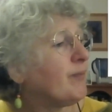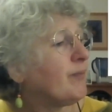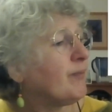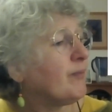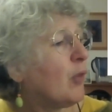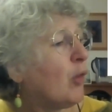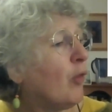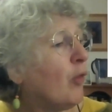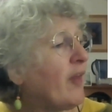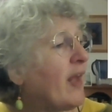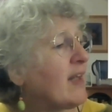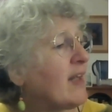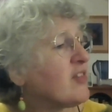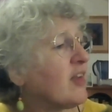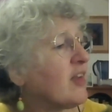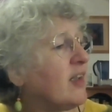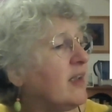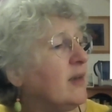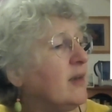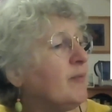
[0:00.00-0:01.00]
All that
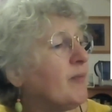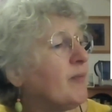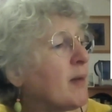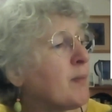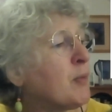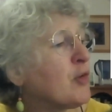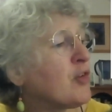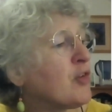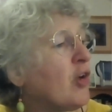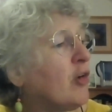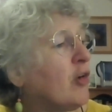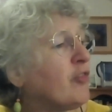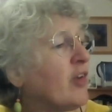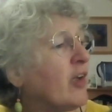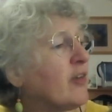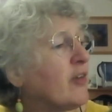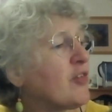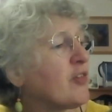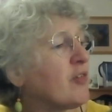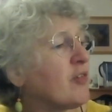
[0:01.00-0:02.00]
day, I put off
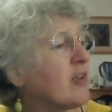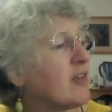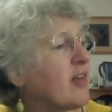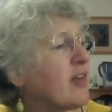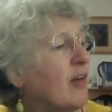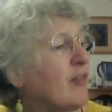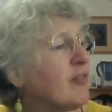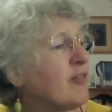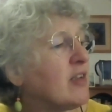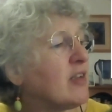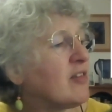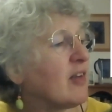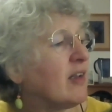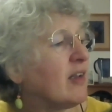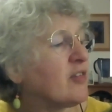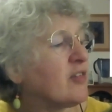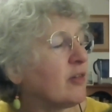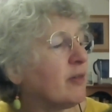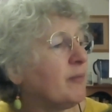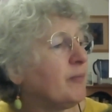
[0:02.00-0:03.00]
answering Daphne's
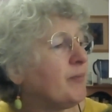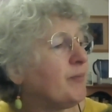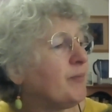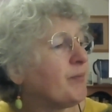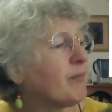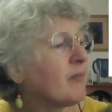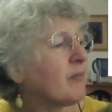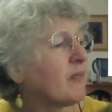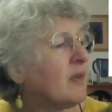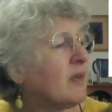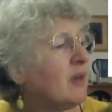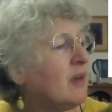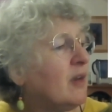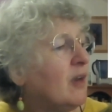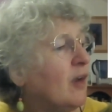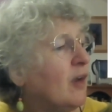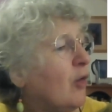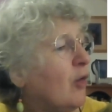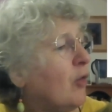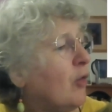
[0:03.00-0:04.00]
letter.
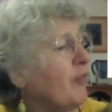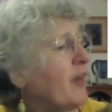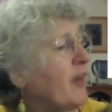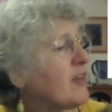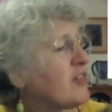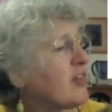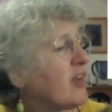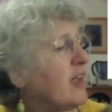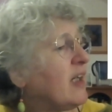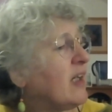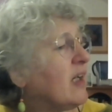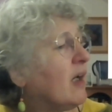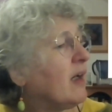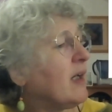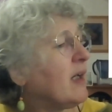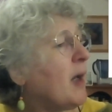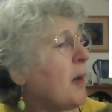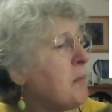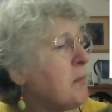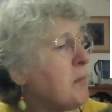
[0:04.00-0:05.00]
All that day,
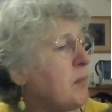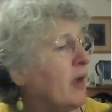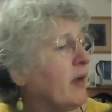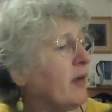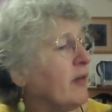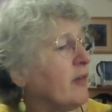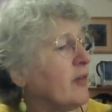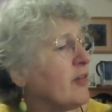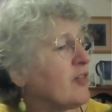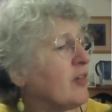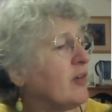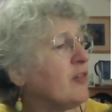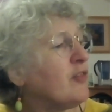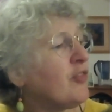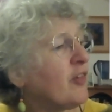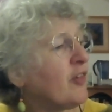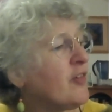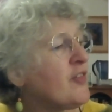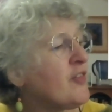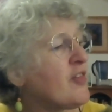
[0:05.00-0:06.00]
I umpired, and
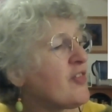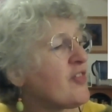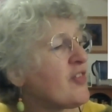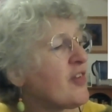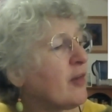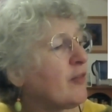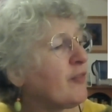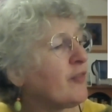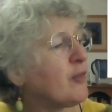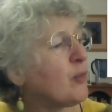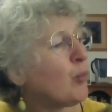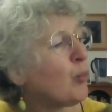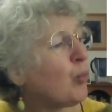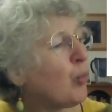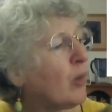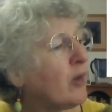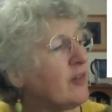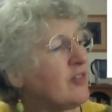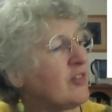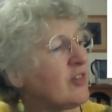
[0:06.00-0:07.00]
first the self that
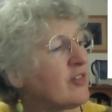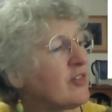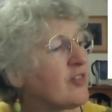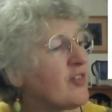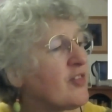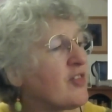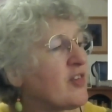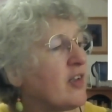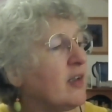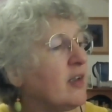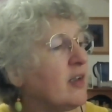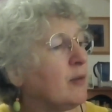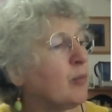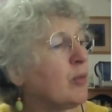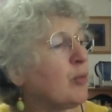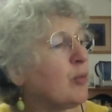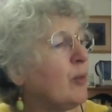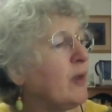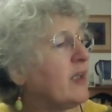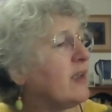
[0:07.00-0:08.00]
wanted to stay
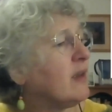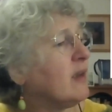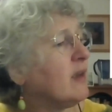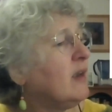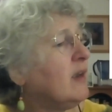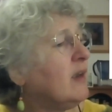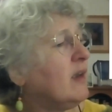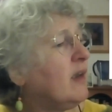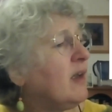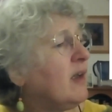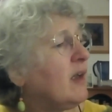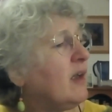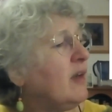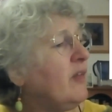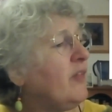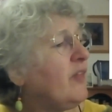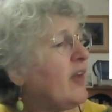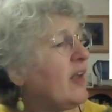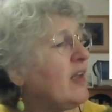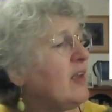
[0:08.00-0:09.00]
would win,
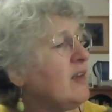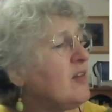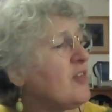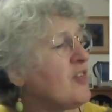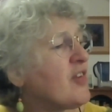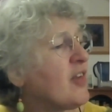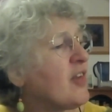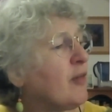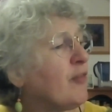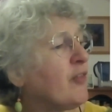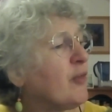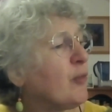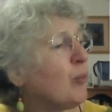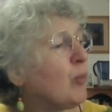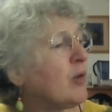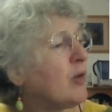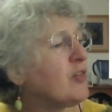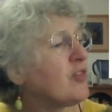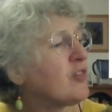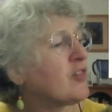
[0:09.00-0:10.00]
and then the self that
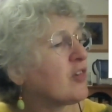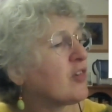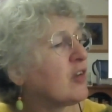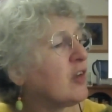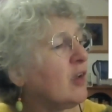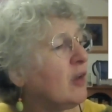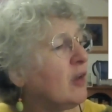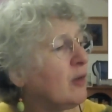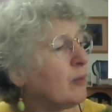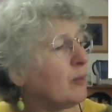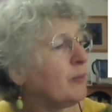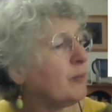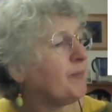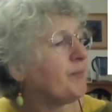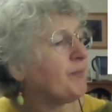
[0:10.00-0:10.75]
wanted to go.